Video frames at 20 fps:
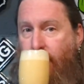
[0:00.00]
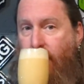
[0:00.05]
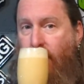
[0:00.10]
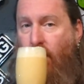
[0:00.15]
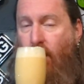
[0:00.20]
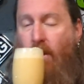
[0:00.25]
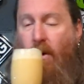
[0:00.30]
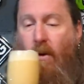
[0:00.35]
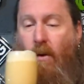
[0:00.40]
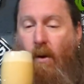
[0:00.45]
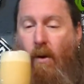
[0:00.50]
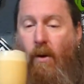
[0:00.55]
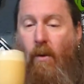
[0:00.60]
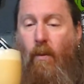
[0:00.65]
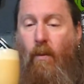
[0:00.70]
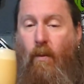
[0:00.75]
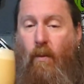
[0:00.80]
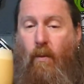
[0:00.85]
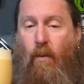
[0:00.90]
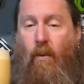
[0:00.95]

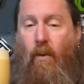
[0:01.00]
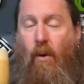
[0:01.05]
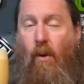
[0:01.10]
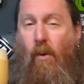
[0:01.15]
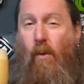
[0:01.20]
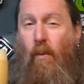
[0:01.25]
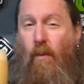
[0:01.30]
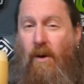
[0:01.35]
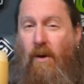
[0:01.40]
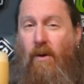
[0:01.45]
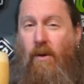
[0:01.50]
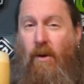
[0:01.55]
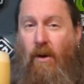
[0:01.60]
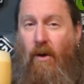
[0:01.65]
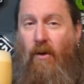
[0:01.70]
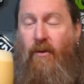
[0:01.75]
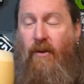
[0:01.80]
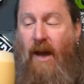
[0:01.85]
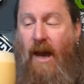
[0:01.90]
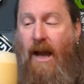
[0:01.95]
Or real
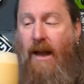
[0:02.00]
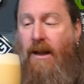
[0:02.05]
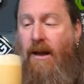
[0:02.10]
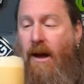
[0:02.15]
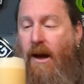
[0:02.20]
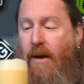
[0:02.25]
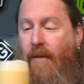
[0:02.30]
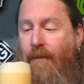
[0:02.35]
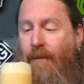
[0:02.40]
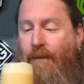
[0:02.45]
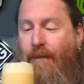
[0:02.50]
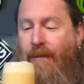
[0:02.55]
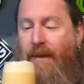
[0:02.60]
close to eggnog.